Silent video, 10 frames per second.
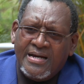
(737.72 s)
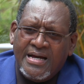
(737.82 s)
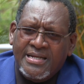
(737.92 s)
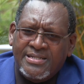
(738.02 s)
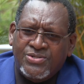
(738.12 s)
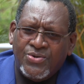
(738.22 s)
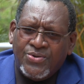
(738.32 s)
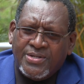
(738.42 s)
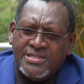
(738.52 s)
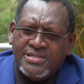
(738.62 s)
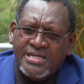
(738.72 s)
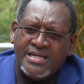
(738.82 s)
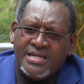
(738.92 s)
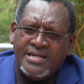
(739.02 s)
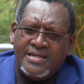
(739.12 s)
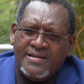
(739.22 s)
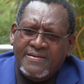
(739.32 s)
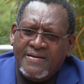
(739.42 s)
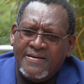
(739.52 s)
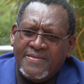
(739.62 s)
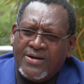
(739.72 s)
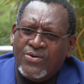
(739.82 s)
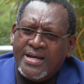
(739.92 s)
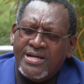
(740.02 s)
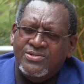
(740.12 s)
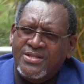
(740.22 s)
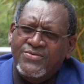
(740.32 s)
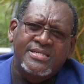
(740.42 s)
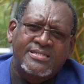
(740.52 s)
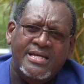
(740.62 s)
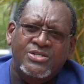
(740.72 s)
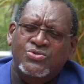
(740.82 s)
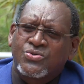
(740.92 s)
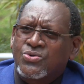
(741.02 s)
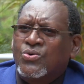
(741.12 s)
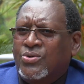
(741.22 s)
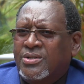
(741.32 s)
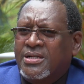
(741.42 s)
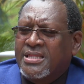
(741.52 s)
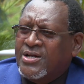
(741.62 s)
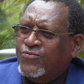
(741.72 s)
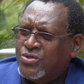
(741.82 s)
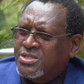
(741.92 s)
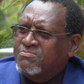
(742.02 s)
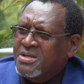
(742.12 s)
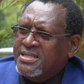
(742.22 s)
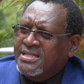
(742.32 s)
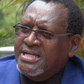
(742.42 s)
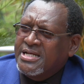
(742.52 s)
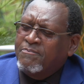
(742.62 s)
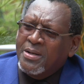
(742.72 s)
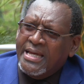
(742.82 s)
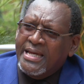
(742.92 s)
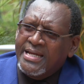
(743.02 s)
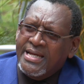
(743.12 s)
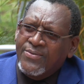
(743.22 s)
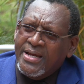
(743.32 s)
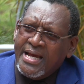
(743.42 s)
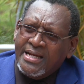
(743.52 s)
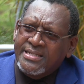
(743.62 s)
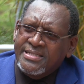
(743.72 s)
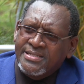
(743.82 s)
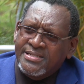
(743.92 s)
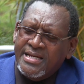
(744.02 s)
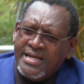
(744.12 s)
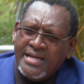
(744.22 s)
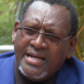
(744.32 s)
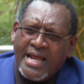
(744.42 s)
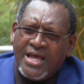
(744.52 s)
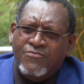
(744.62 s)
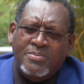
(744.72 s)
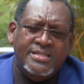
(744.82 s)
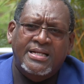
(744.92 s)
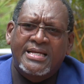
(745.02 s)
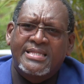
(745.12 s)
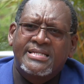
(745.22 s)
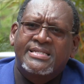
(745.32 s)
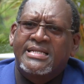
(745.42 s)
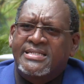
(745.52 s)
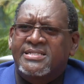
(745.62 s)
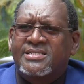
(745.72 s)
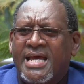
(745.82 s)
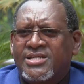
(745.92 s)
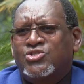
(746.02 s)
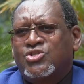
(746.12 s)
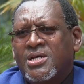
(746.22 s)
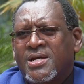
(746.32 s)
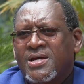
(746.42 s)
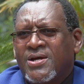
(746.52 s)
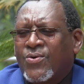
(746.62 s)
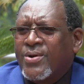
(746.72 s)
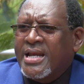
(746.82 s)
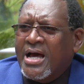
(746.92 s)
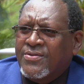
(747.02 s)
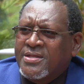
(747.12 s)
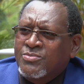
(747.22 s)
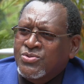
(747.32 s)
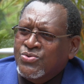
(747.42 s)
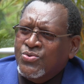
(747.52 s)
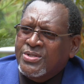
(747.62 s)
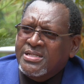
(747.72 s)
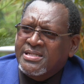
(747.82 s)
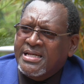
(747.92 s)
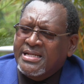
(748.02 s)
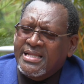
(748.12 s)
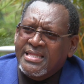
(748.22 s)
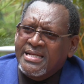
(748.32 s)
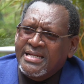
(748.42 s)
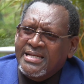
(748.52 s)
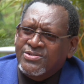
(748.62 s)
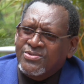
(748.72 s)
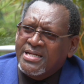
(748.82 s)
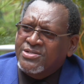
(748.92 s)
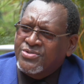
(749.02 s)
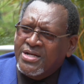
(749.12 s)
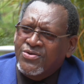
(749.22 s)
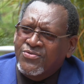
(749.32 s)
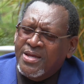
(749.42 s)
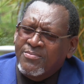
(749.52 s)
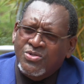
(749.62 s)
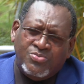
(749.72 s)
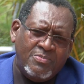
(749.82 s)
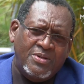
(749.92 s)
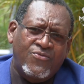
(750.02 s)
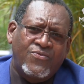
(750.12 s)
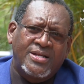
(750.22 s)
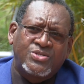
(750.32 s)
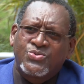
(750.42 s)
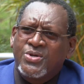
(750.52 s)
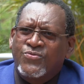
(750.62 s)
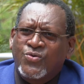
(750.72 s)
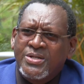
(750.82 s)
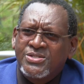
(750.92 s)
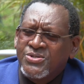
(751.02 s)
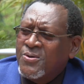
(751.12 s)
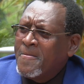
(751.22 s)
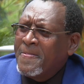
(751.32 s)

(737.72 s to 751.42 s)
And so you can see the connection, the very central role that Fort Smith did play in Waiyaki's life, particularly at this later stage, when now the Mzungu decided that they needed to get rid of him. He was probably far too influential,